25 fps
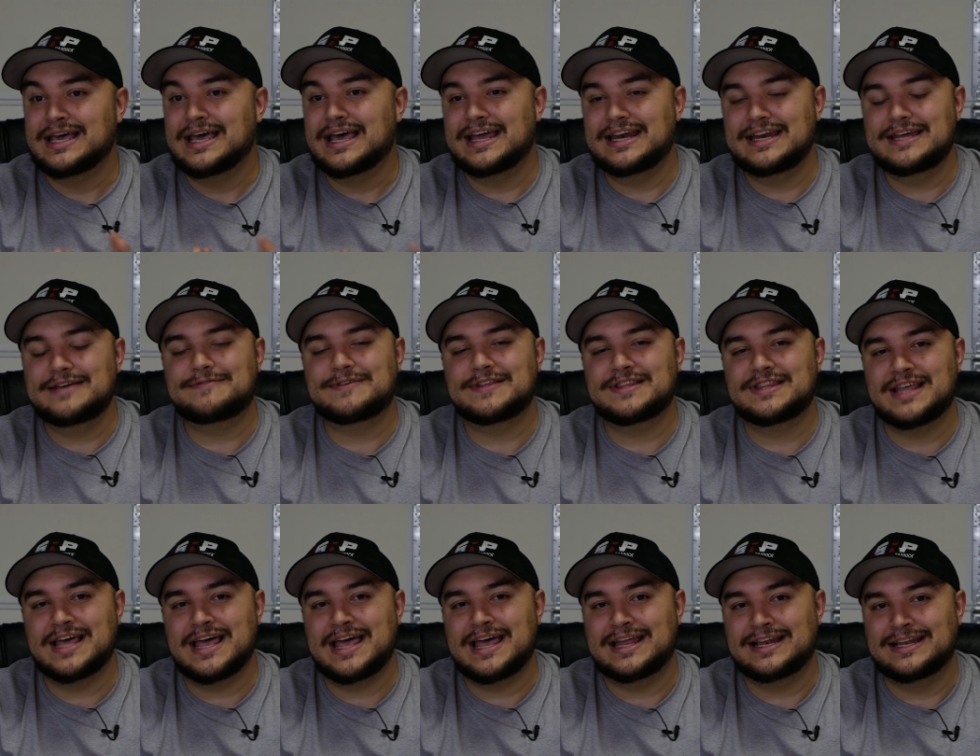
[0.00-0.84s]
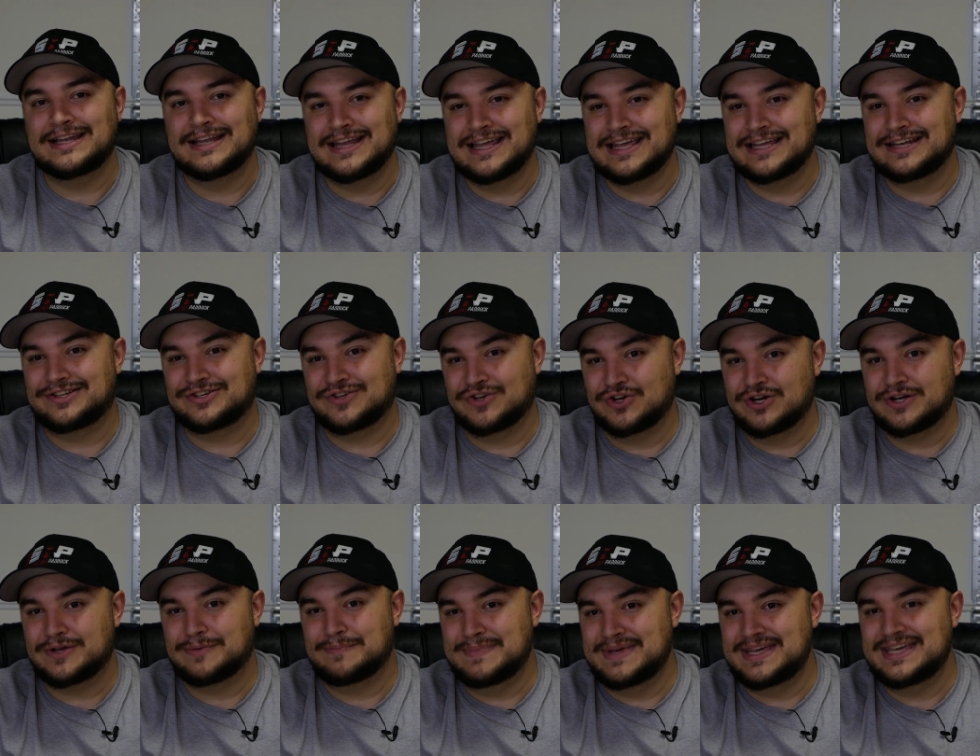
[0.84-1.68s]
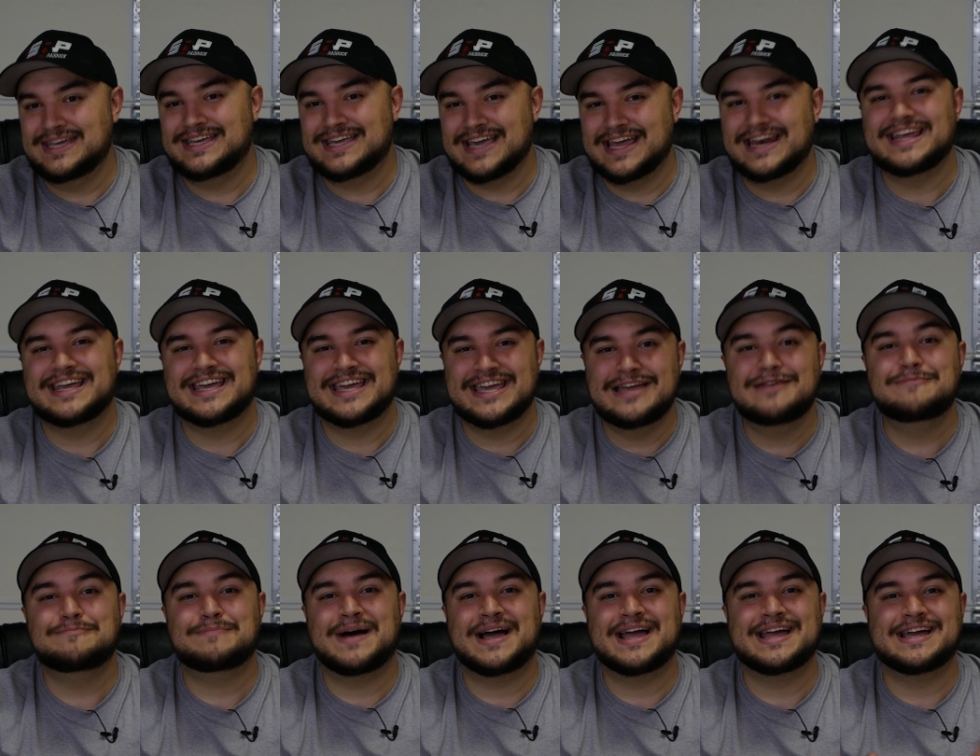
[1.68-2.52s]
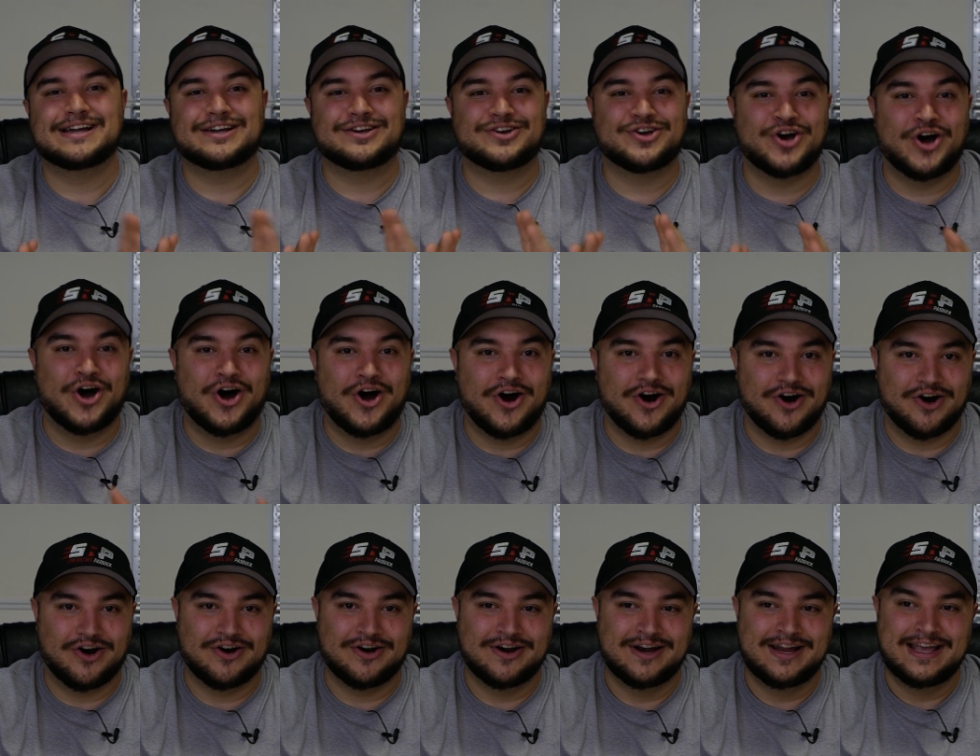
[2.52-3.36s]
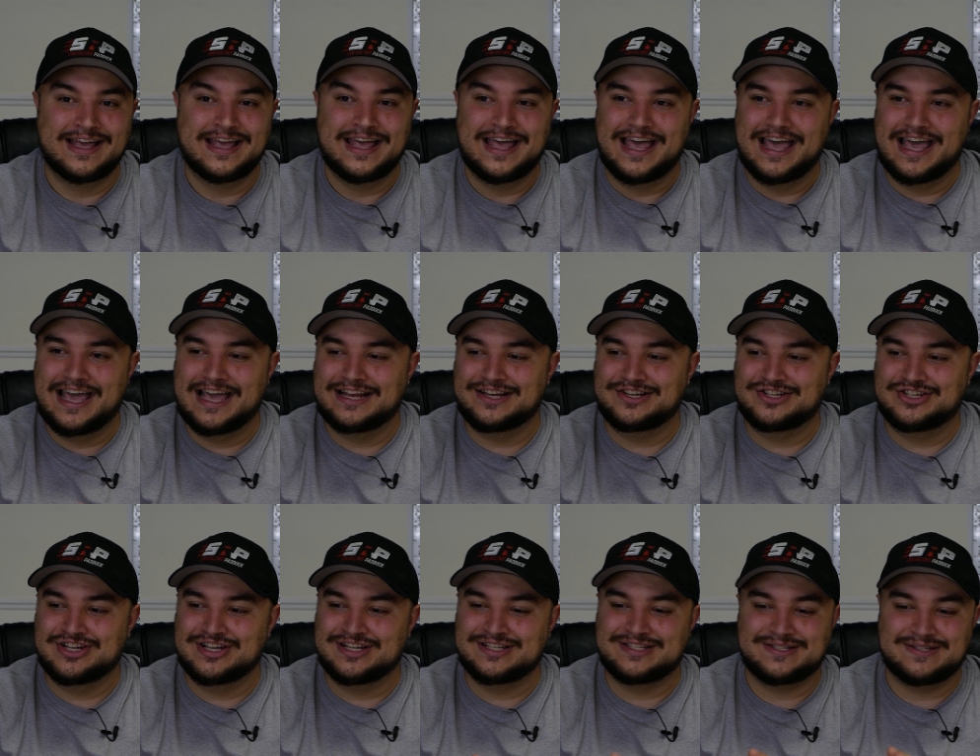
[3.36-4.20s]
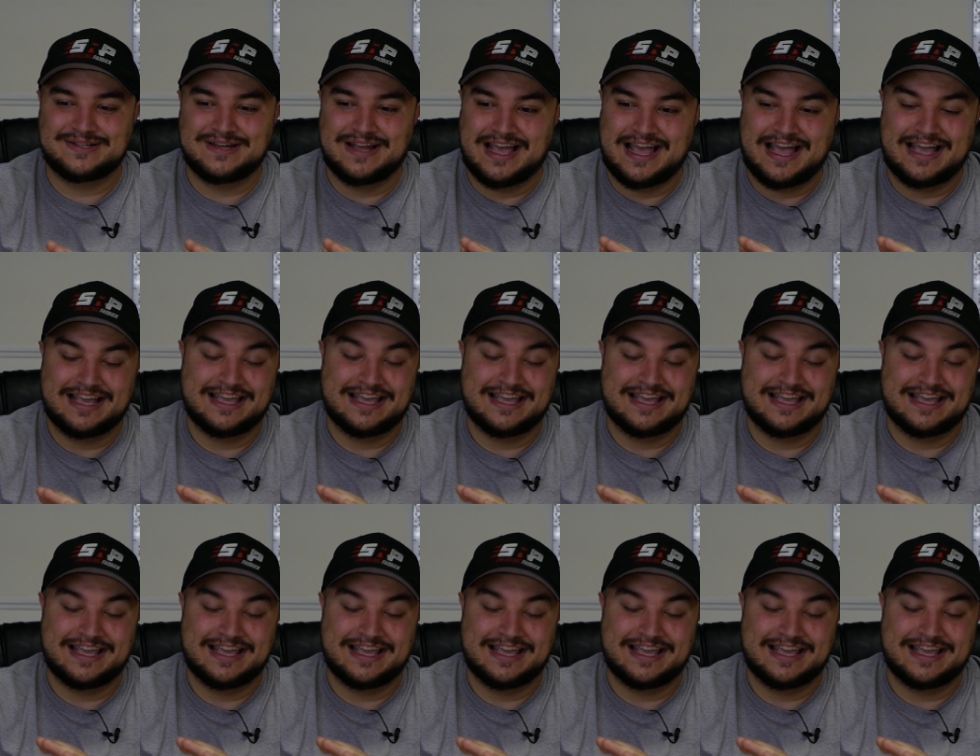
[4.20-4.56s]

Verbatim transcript: And even then, it took me getting hit by a car and just